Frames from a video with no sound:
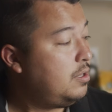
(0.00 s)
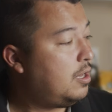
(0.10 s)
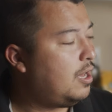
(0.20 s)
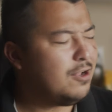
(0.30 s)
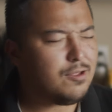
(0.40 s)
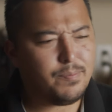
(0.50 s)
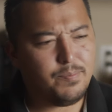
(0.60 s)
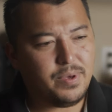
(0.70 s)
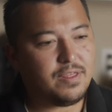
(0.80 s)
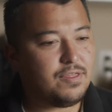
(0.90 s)
Another
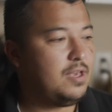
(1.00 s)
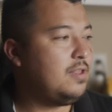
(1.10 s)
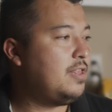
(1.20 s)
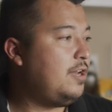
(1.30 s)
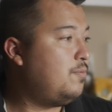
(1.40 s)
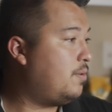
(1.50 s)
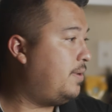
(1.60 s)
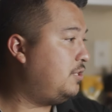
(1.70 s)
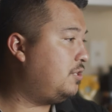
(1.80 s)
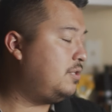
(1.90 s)
big thing that I did want to
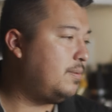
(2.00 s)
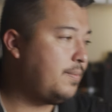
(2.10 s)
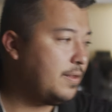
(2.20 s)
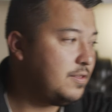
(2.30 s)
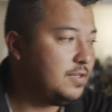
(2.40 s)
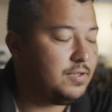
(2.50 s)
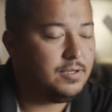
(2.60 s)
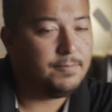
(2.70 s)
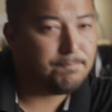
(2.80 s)
mention about this,